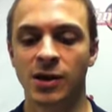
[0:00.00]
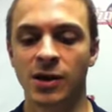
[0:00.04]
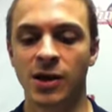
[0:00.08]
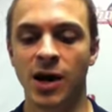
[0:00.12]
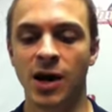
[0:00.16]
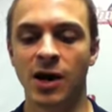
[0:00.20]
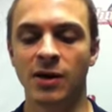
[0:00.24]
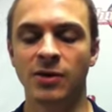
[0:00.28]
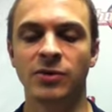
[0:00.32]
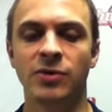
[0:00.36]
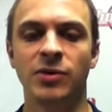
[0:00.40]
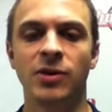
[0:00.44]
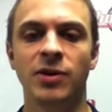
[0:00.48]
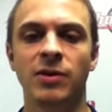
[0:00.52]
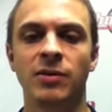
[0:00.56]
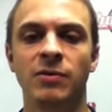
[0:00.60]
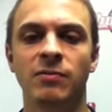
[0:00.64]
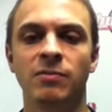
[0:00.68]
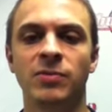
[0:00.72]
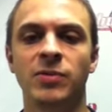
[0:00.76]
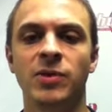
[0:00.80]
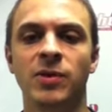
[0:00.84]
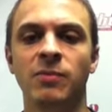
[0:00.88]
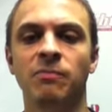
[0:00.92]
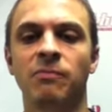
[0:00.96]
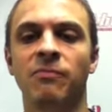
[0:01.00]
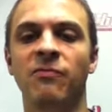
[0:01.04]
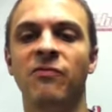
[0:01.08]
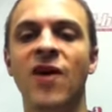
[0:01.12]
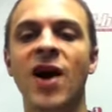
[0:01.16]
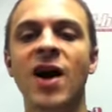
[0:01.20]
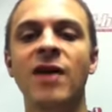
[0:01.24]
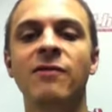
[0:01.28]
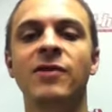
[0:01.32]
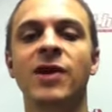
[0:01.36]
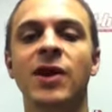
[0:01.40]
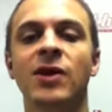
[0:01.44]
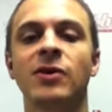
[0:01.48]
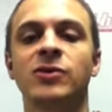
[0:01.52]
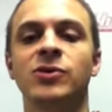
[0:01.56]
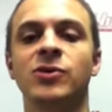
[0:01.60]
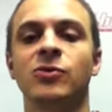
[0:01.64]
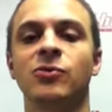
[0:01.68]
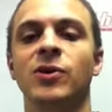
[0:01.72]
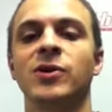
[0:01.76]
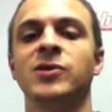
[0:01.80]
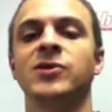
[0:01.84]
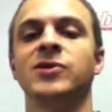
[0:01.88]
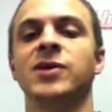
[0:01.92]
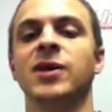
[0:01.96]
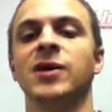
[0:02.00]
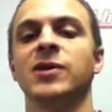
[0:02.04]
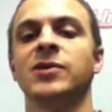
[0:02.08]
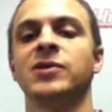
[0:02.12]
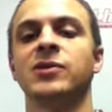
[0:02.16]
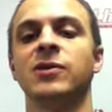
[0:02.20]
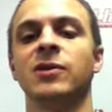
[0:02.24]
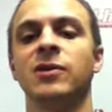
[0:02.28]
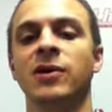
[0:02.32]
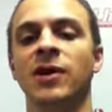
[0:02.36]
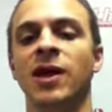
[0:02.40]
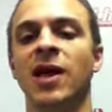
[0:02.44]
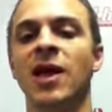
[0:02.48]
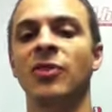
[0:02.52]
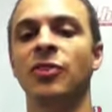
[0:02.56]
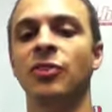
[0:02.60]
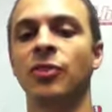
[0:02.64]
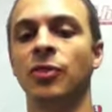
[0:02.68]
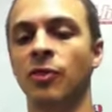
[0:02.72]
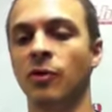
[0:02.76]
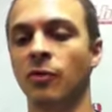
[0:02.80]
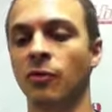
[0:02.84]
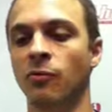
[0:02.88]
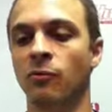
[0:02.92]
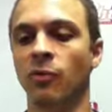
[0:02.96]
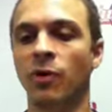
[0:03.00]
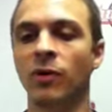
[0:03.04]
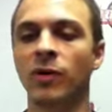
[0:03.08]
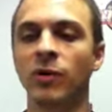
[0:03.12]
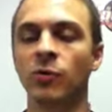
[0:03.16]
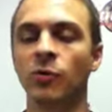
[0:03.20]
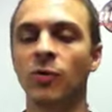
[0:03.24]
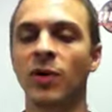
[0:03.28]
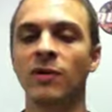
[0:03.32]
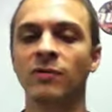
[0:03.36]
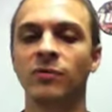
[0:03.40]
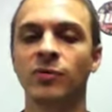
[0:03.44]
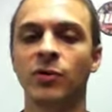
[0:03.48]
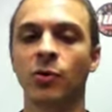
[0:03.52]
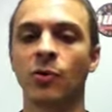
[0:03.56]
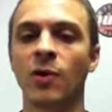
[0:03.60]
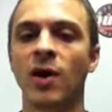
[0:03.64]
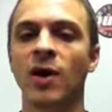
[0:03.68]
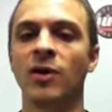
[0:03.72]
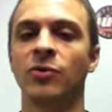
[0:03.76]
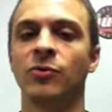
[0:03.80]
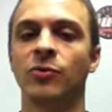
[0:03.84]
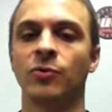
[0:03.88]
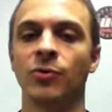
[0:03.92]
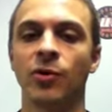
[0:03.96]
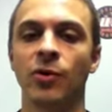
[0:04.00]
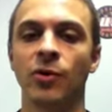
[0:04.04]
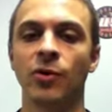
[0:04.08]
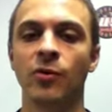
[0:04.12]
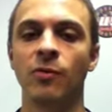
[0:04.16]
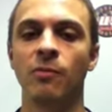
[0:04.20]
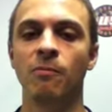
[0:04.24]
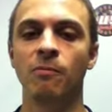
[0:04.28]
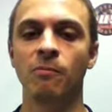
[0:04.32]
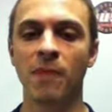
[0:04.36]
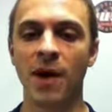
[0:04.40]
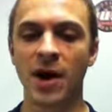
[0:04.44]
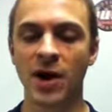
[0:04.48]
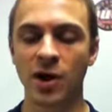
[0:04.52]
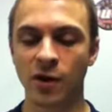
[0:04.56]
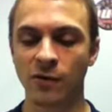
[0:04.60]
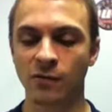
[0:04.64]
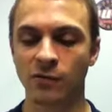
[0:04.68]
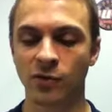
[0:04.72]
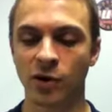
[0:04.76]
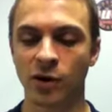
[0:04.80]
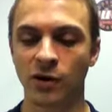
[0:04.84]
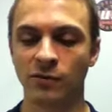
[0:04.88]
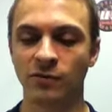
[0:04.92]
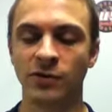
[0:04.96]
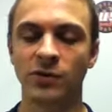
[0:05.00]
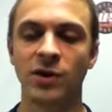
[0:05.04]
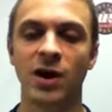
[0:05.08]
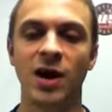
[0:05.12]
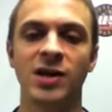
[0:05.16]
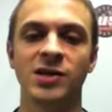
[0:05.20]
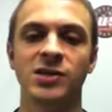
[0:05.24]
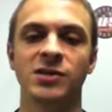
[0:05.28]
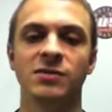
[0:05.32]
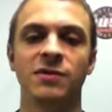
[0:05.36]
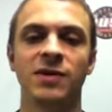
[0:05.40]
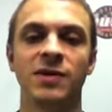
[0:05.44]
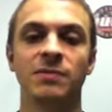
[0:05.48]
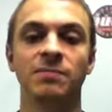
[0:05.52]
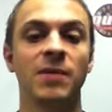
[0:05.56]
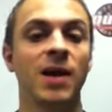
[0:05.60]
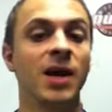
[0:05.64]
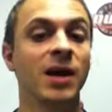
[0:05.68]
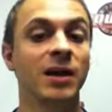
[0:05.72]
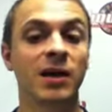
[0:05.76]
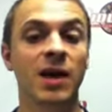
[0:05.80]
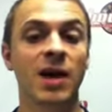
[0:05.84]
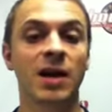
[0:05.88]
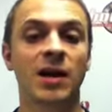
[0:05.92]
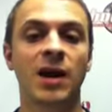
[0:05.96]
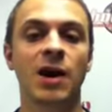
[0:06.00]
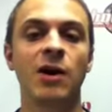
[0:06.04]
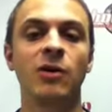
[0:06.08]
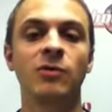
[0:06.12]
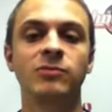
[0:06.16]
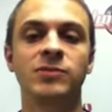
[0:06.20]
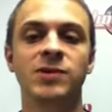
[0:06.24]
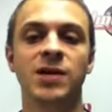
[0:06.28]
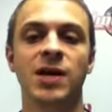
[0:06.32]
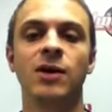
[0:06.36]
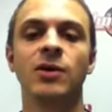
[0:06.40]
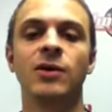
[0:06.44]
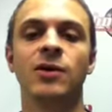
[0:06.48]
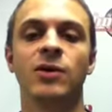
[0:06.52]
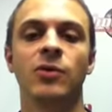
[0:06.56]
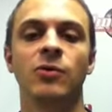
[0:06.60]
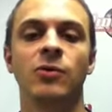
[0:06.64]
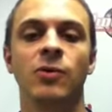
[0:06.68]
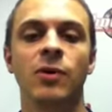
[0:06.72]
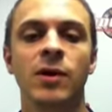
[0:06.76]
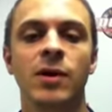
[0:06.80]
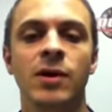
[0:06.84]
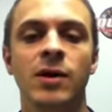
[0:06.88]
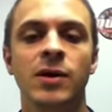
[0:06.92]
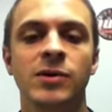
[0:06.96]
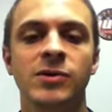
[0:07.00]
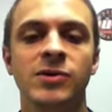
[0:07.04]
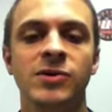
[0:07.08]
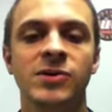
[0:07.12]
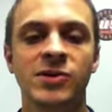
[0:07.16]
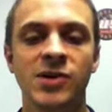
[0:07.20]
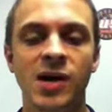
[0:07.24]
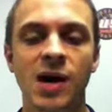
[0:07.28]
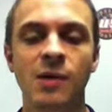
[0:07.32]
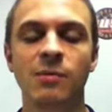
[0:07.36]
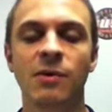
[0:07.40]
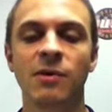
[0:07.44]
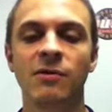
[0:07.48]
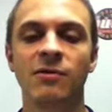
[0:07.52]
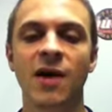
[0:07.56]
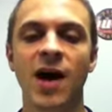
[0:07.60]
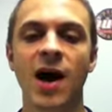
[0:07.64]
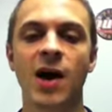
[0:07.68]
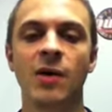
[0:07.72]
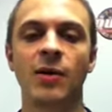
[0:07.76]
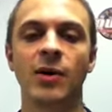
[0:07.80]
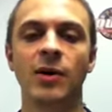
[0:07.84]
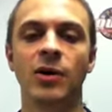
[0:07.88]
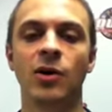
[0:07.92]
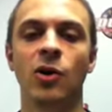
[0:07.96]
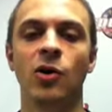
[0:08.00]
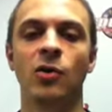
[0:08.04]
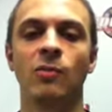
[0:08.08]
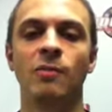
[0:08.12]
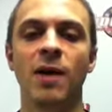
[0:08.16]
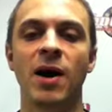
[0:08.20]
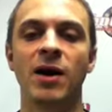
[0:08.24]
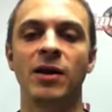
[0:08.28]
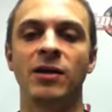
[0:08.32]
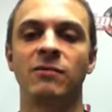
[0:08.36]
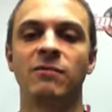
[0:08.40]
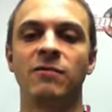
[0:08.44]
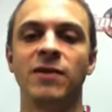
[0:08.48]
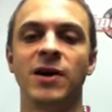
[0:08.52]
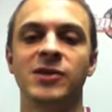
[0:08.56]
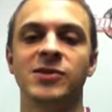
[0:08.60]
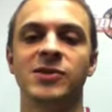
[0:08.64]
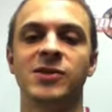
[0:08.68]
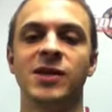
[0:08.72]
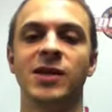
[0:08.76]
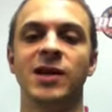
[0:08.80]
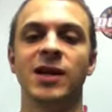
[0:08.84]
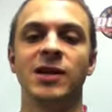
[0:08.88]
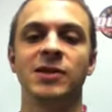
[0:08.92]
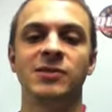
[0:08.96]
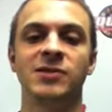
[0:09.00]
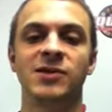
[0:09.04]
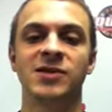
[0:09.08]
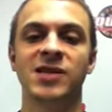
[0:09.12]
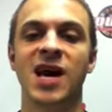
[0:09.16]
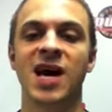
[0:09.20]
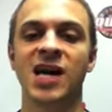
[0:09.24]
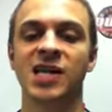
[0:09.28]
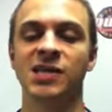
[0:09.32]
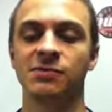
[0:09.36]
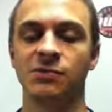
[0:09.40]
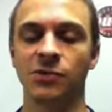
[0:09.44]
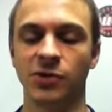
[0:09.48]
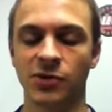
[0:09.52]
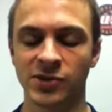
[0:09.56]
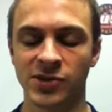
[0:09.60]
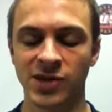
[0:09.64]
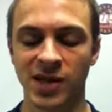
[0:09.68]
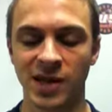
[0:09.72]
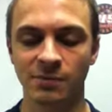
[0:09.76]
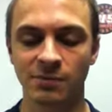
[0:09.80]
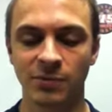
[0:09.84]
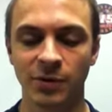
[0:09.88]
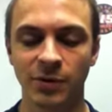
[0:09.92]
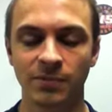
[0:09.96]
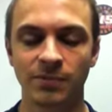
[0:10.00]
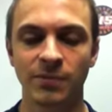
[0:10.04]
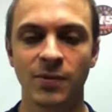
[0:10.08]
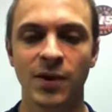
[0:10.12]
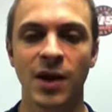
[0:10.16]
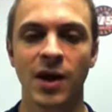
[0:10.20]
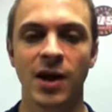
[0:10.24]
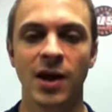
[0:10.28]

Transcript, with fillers: Uh, the the five characteristics get really weave their way through my overall philosophy, and and I'll tell you some of how I go about investing in stocks, for example.